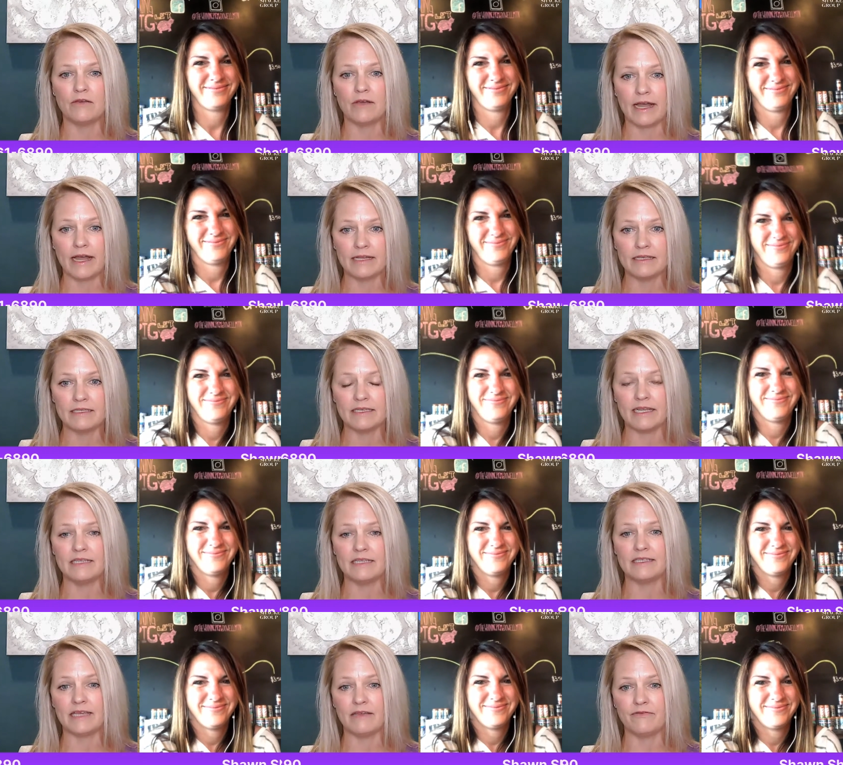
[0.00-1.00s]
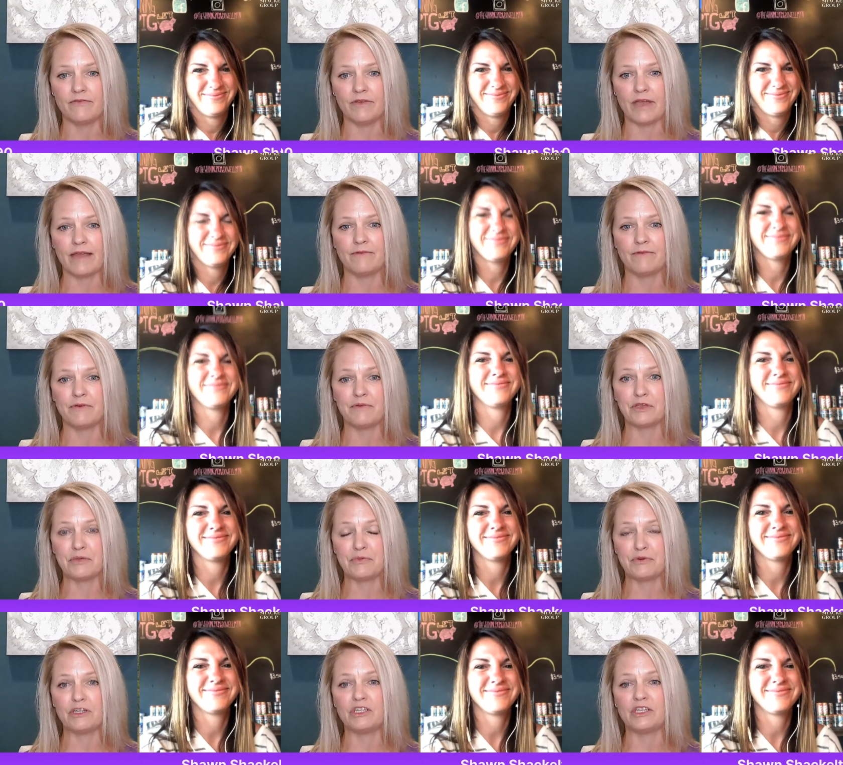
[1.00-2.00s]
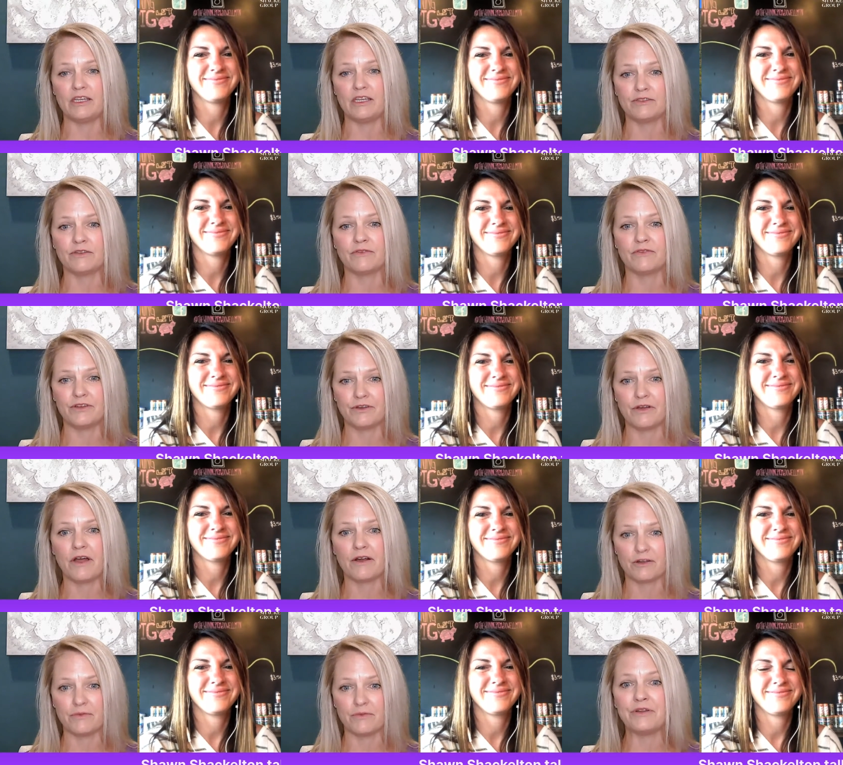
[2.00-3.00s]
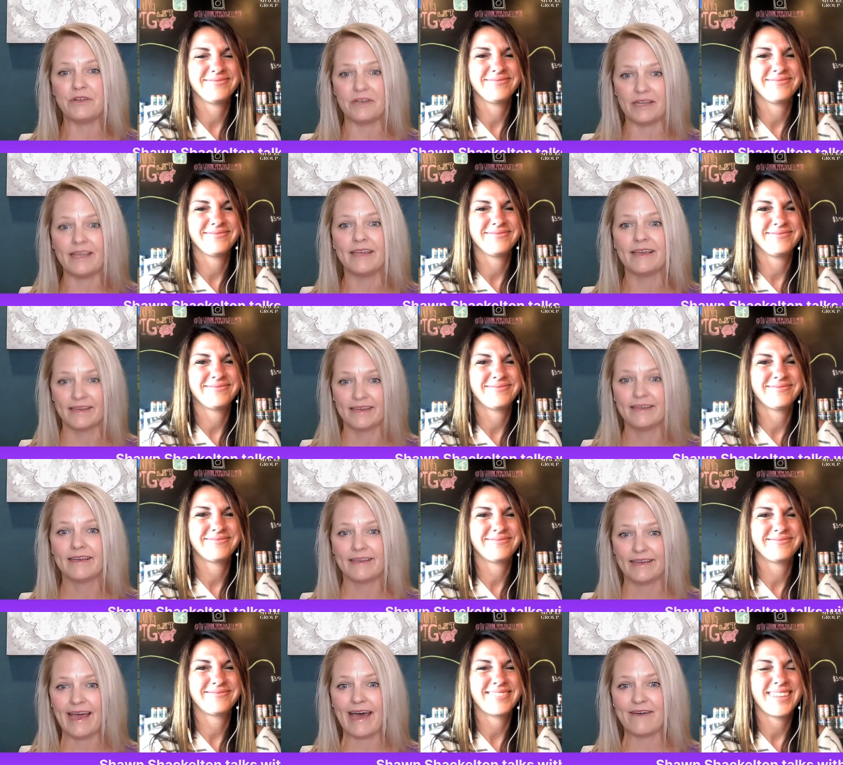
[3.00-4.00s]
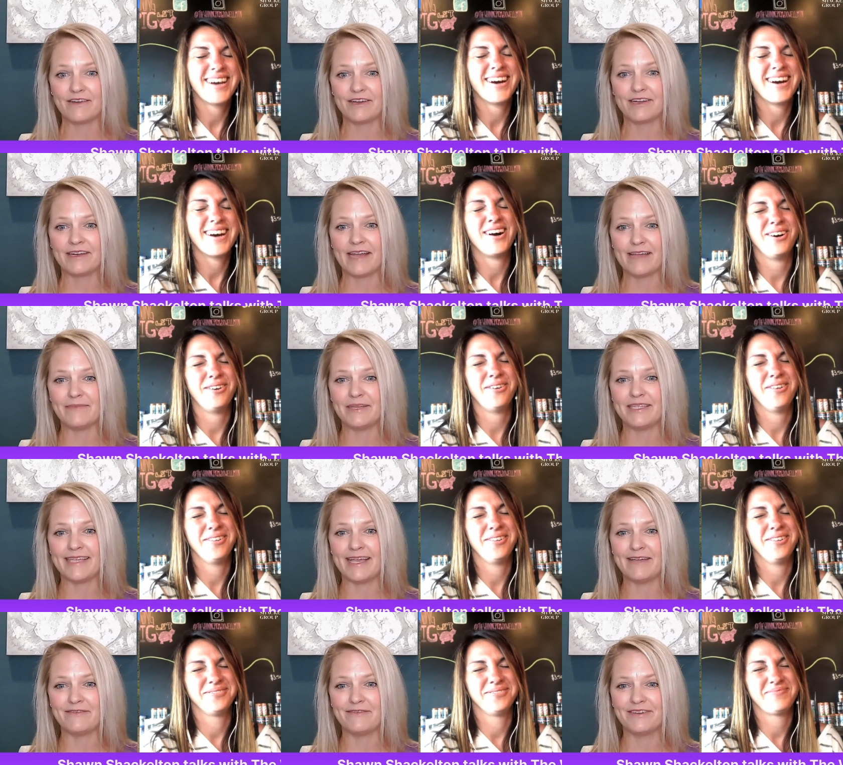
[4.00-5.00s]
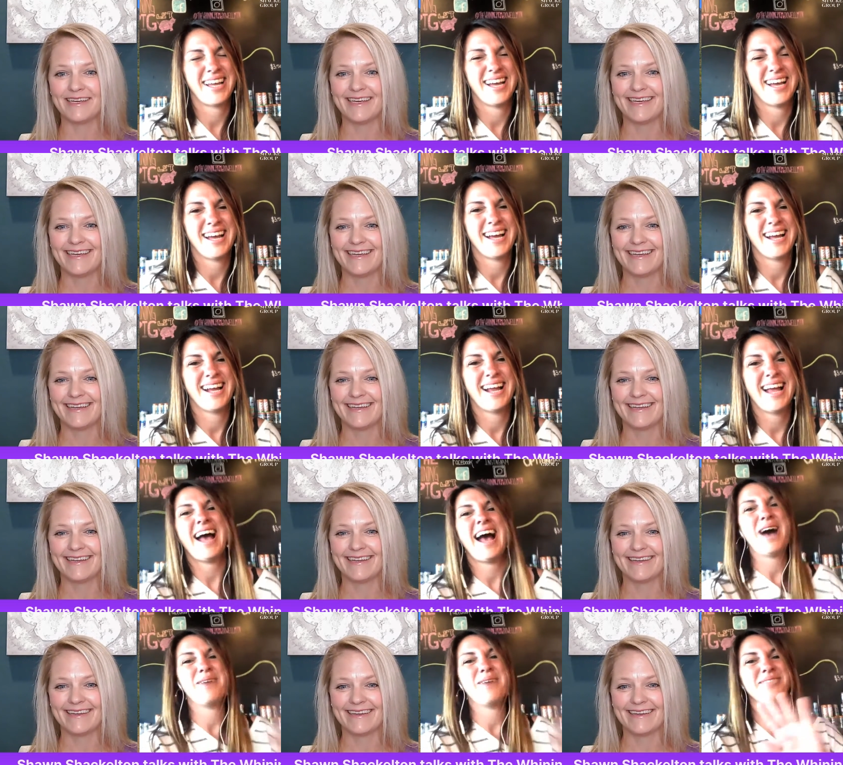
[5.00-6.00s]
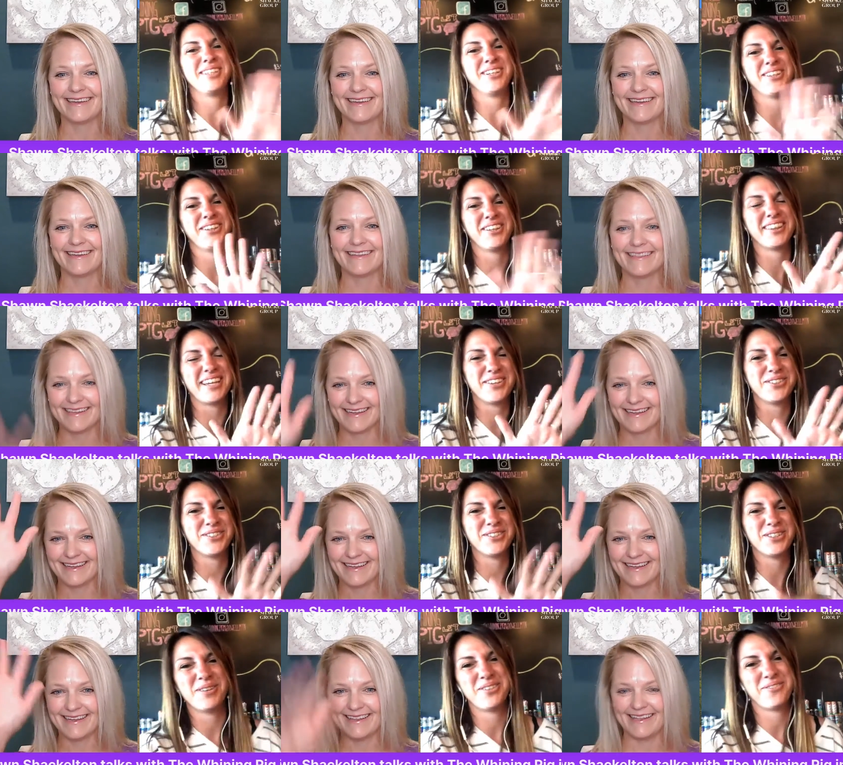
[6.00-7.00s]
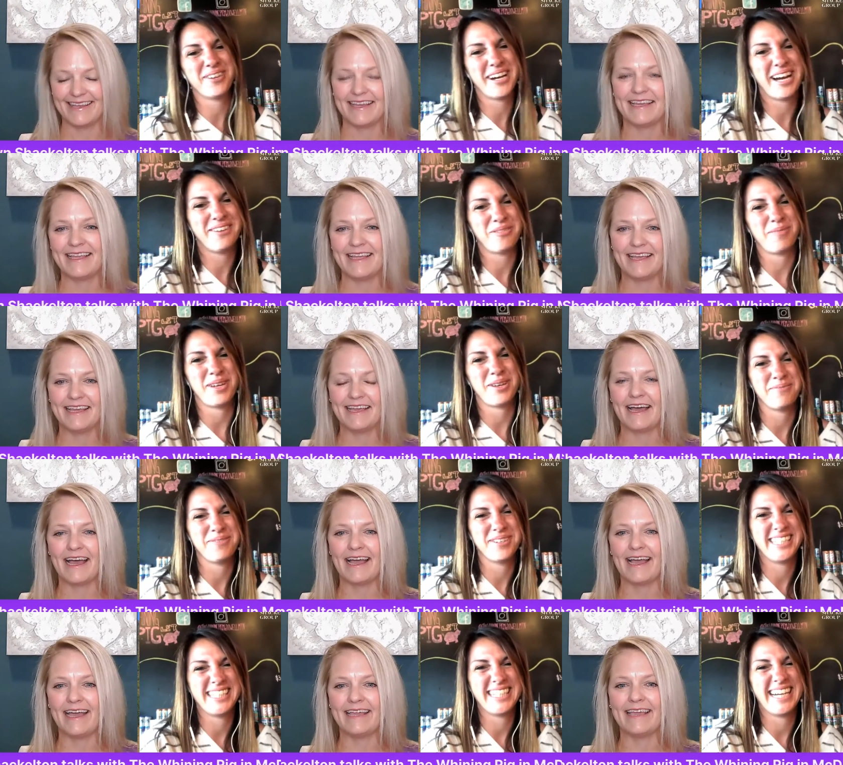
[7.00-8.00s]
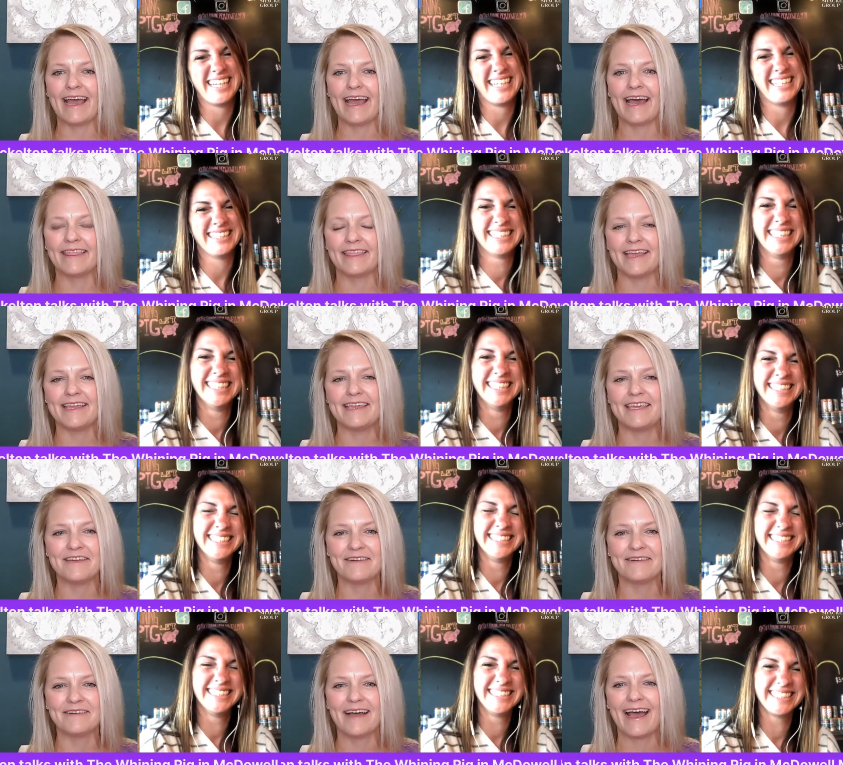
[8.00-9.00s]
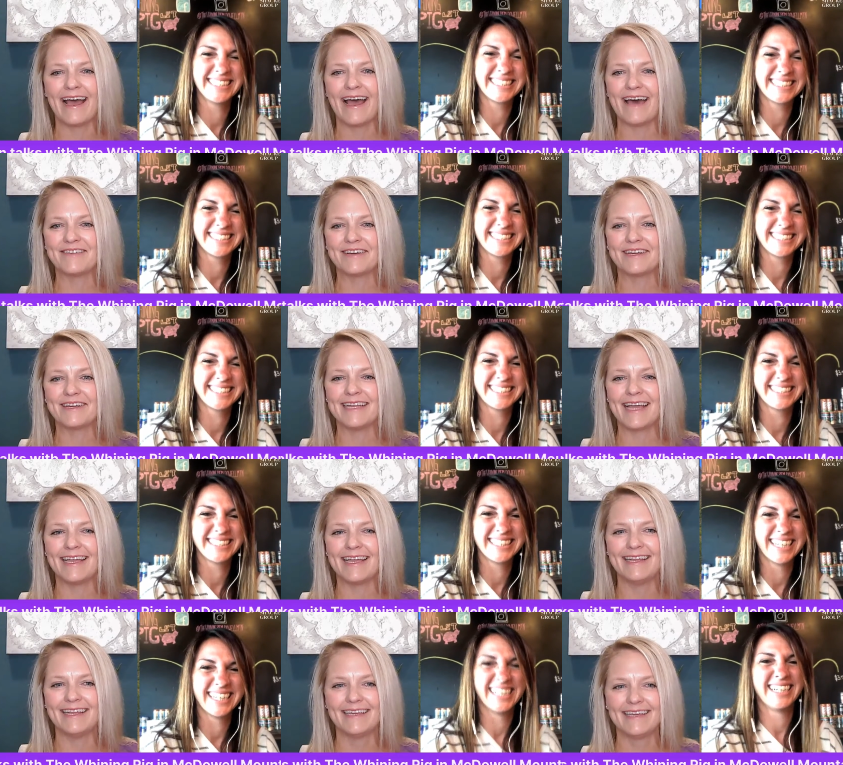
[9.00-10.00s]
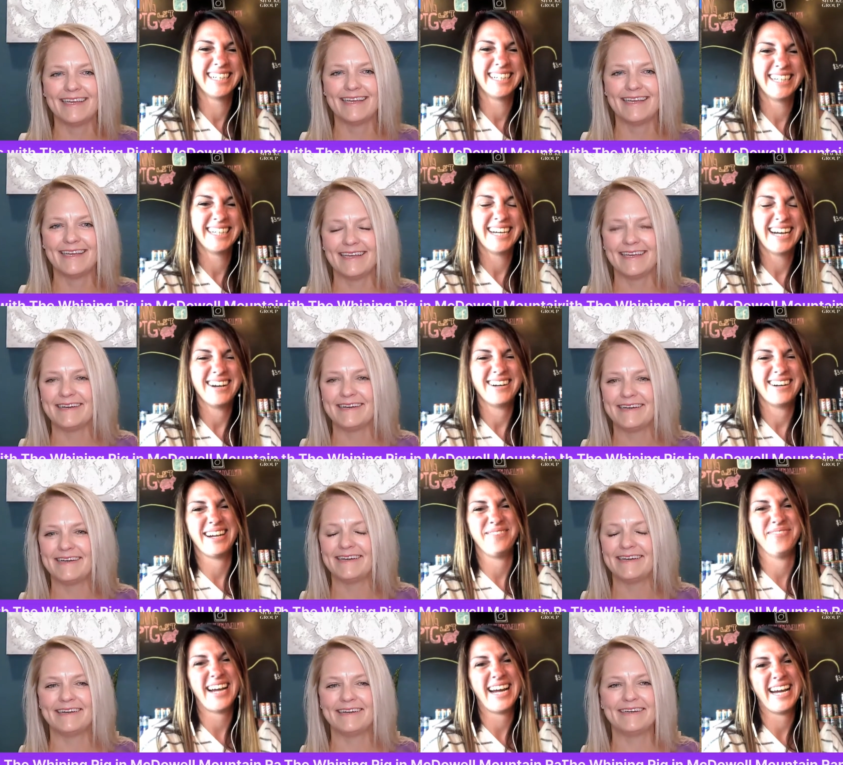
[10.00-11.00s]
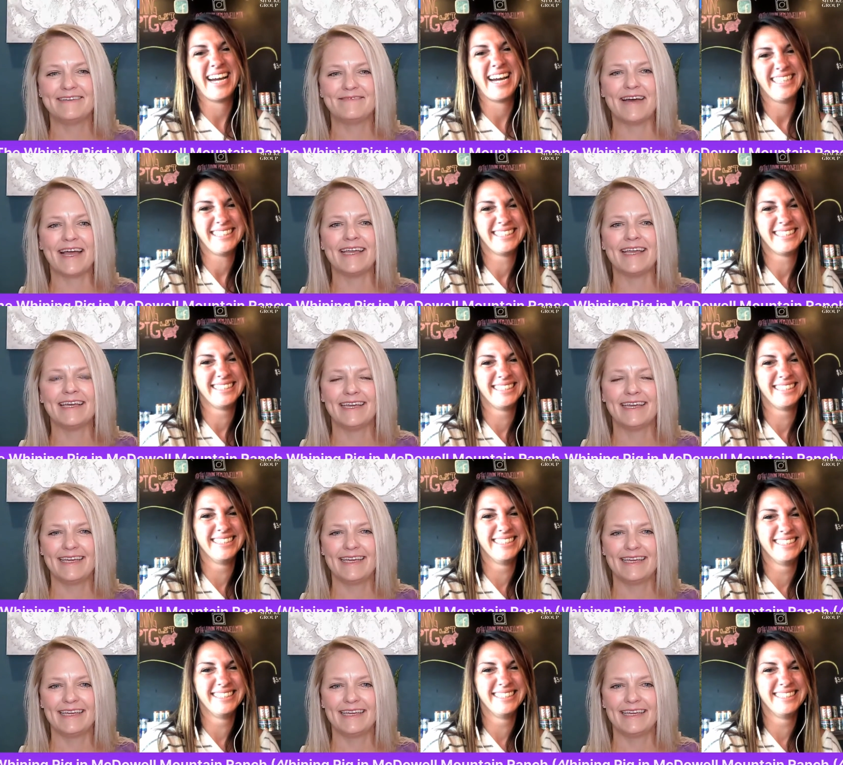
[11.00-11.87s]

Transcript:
Speaker 1: you guys. Stay safe, and we really appreciate you serving your, our community. Have a good night. Oh,
Speaker 2: absolutely. Thank you so much for having me. Appreciate yeah, it. Yeah, thank you. Have a good night. All right. bye. bye.